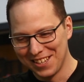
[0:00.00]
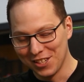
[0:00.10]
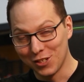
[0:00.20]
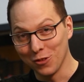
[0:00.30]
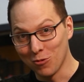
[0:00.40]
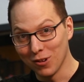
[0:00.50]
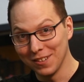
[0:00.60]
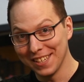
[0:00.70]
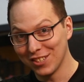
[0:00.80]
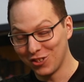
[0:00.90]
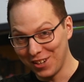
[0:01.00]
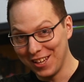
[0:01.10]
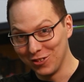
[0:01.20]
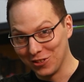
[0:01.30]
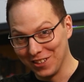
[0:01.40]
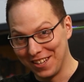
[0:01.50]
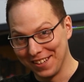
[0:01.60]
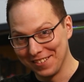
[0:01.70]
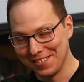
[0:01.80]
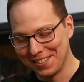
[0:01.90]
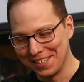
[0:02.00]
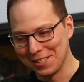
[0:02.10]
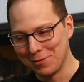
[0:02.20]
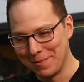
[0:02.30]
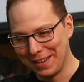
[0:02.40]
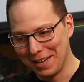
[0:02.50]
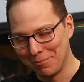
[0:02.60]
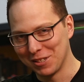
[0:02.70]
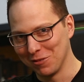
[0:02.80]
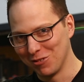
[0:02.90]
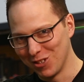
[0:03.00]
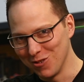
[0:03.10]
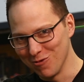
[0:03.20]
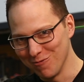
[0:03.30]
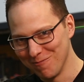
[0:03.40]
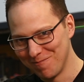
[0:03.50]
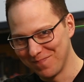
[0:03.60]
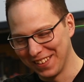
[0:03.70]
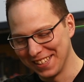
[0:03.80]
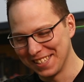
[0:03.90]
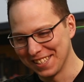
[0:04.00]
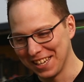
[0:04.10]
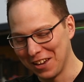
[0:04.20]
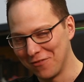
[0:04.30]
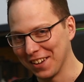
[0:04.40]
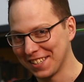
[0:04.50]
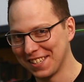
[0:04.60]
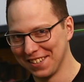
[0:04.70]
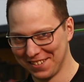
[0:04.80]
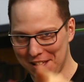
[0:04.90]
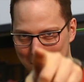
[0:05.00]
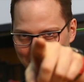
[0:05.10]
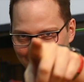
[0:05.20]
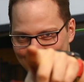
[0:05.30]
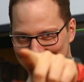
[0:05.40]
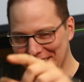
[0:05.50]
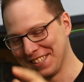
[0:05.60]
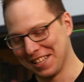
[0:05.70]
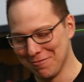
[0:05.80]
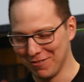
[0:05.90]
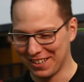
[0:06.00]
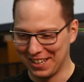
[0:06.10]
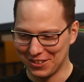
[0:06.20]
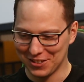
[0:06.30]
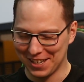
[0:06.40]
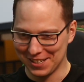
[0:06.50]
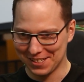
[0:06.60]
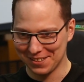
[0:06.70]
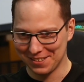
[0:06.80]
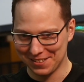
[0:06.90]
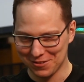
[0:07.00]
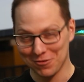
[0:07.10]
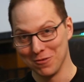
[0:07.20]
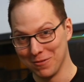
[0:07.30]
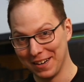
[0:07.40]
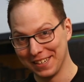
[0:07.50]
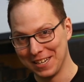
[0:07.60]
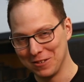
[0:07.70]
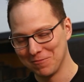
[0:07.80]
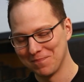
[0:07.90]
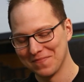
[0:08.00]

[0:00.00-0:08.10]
So the world has changed a lot since we made episode 2, and since I fixed the lens that I'm looking at you guys through right now.